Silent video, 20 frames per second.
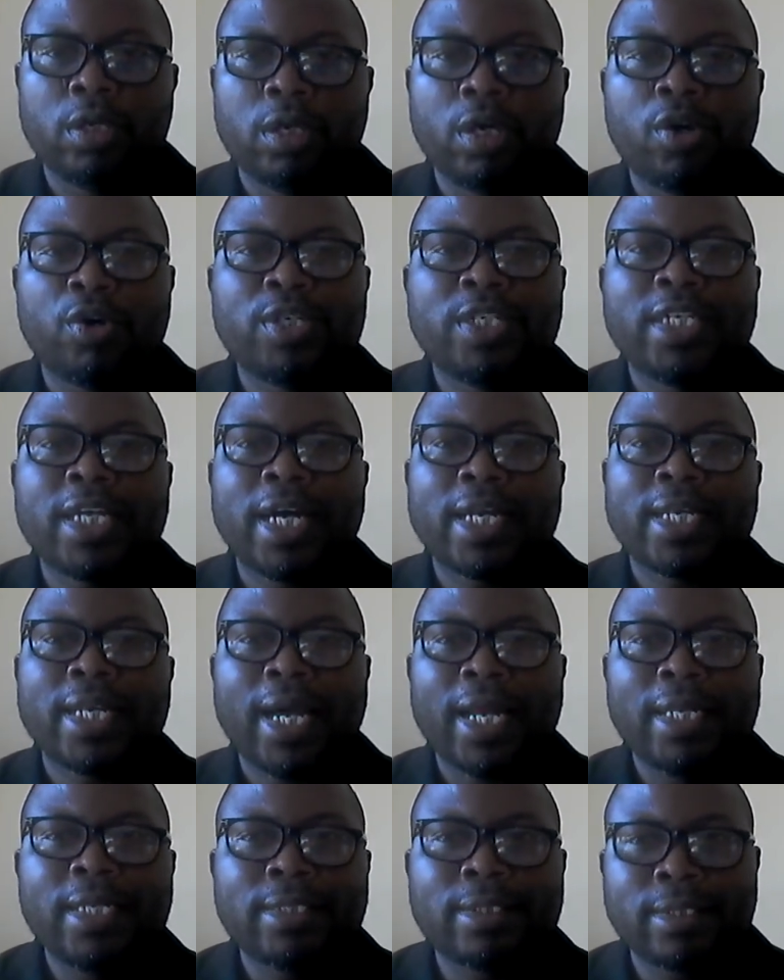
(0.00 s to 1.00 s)
on the
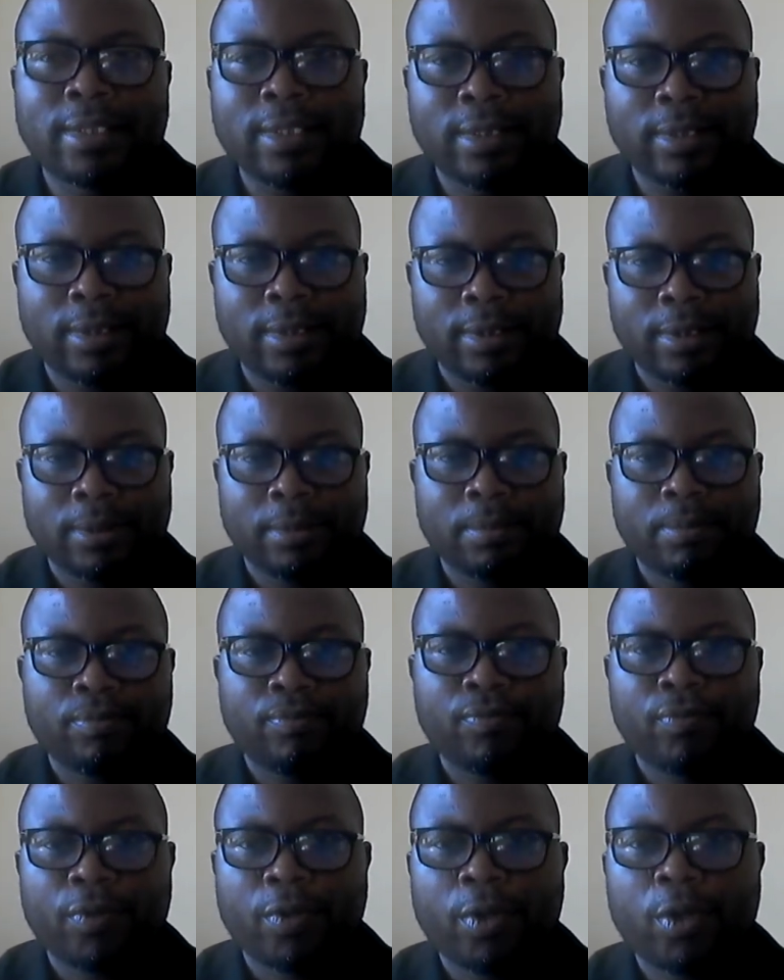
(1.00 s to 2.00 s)
analysis
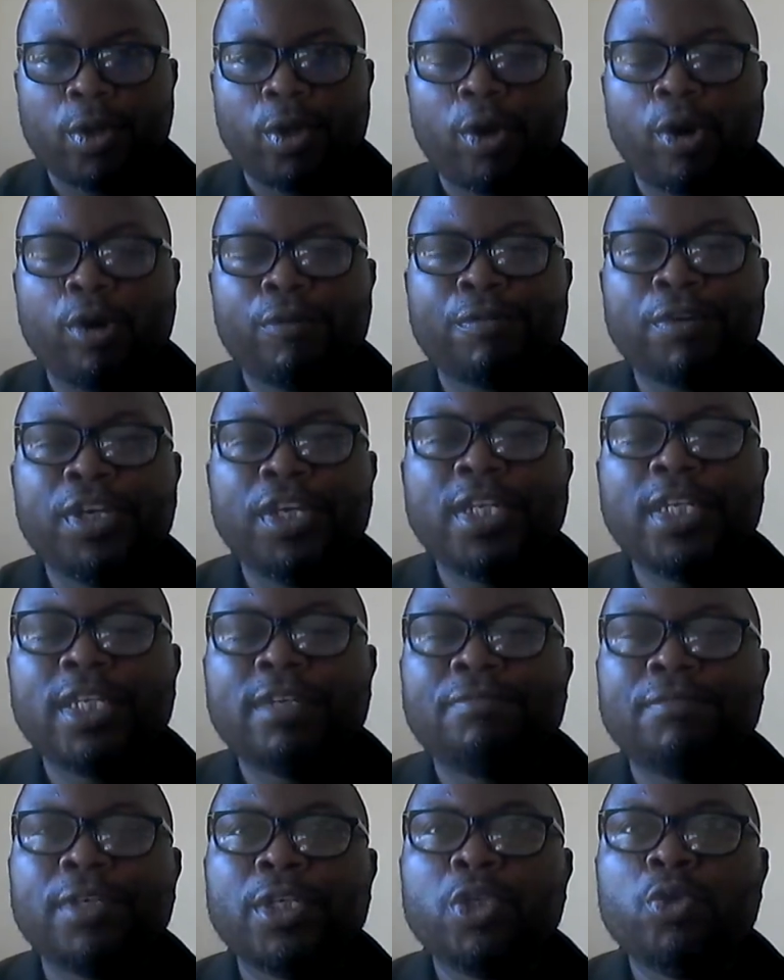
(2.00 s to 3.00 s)
of
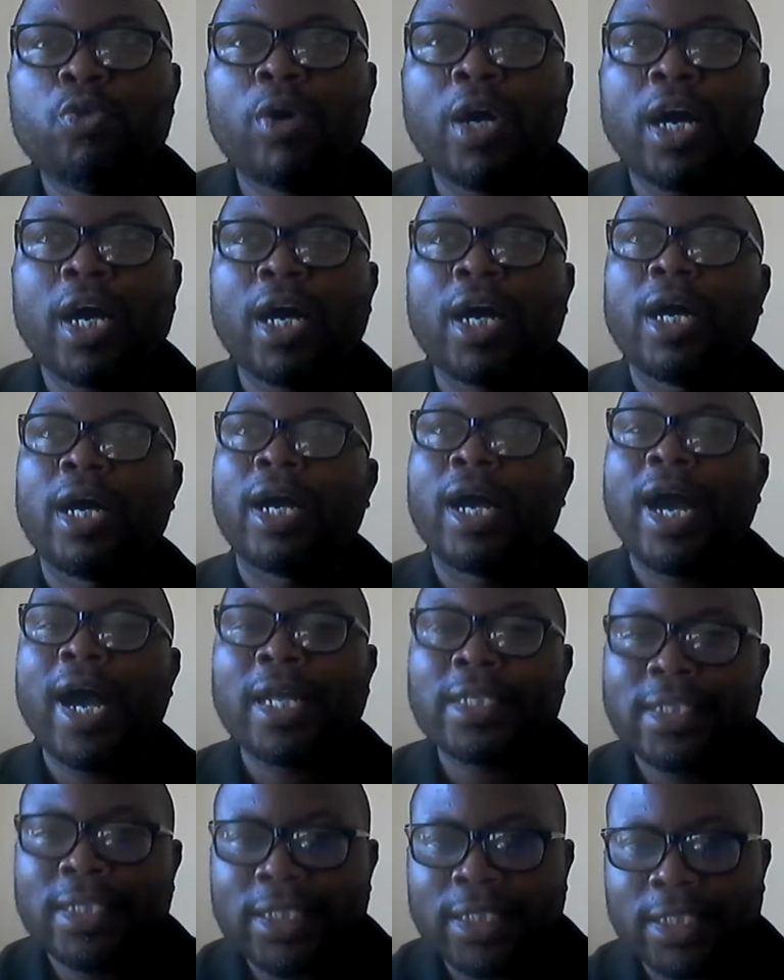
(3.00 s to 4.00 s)
individual
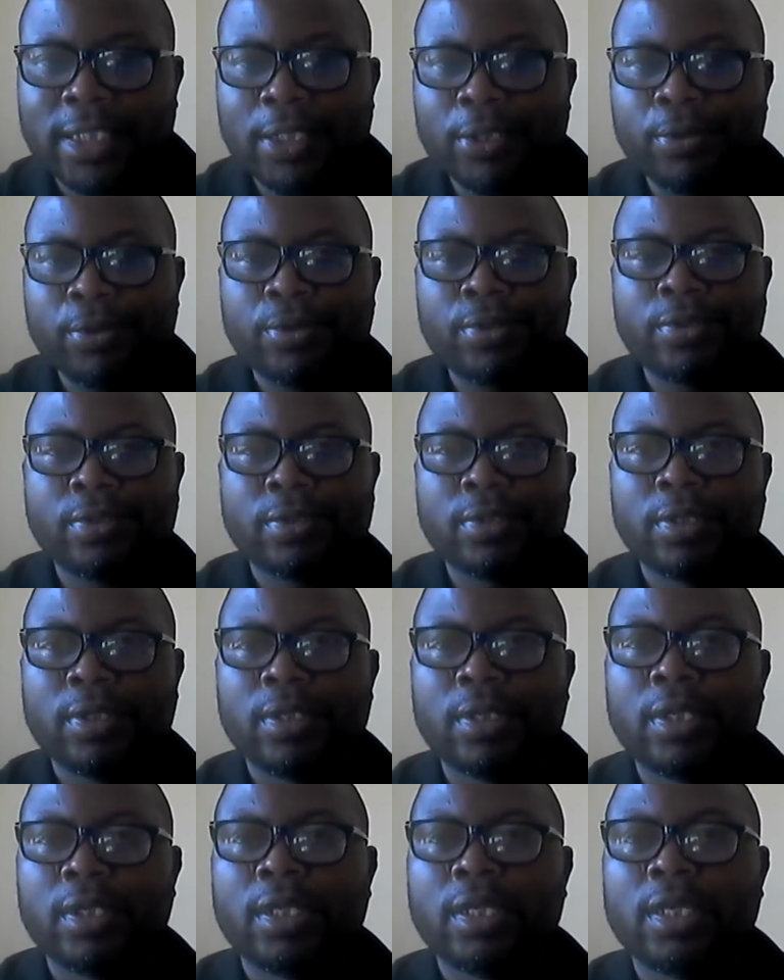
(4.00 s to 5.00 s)
attitudes
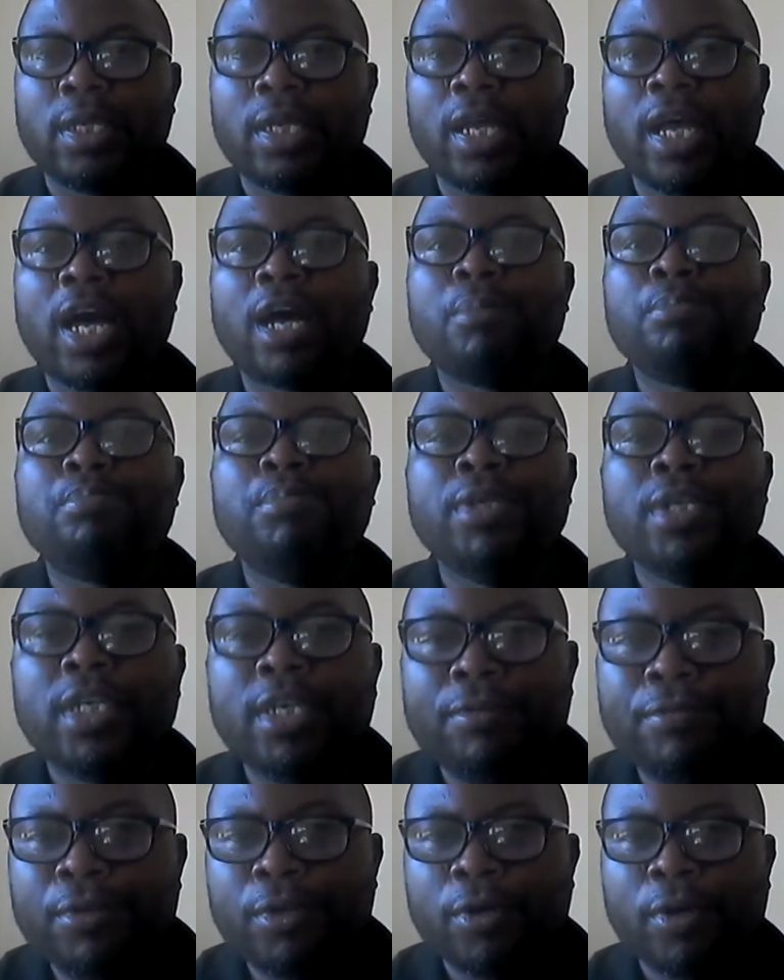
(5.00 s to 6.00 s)
and
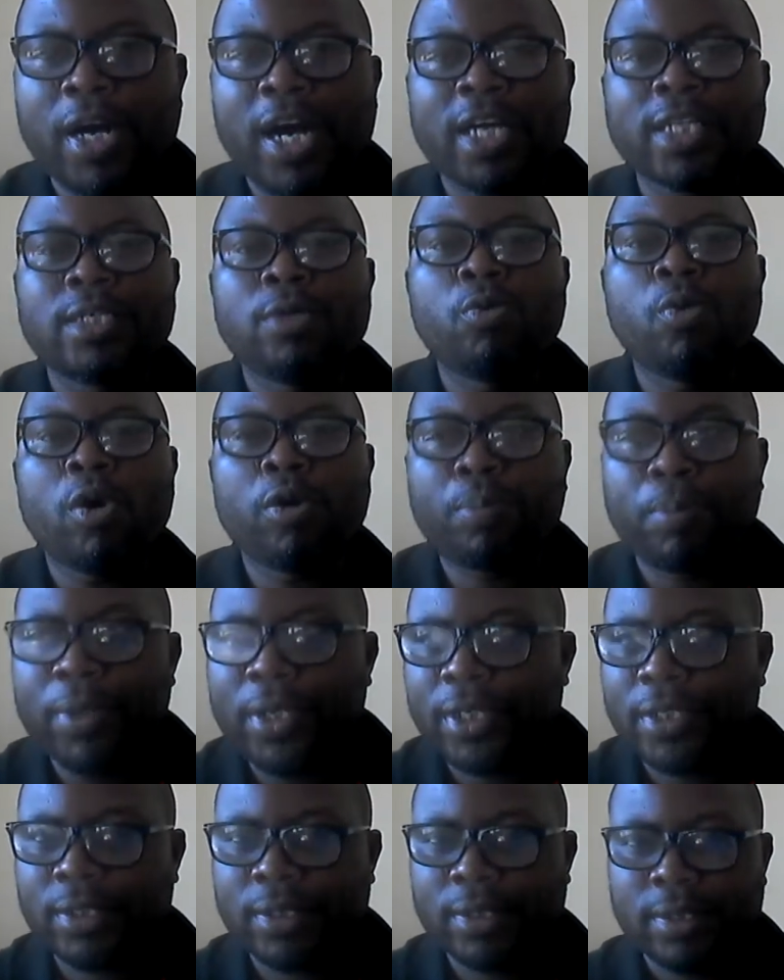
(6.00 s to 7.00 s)
behavior at the
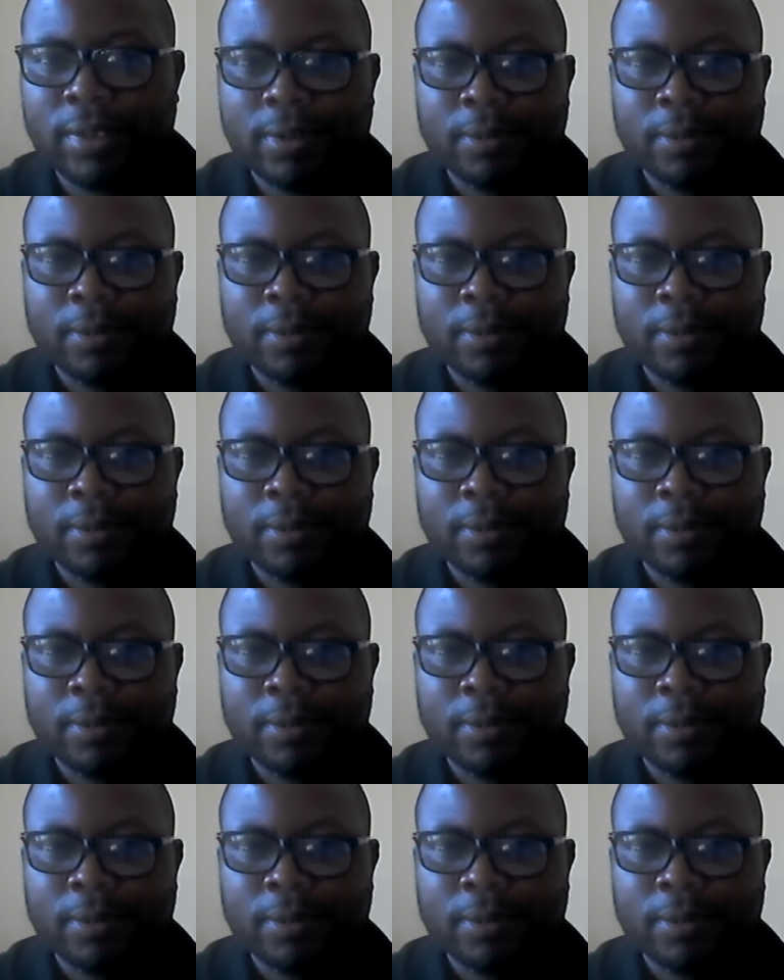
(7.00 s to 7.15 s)
workplace.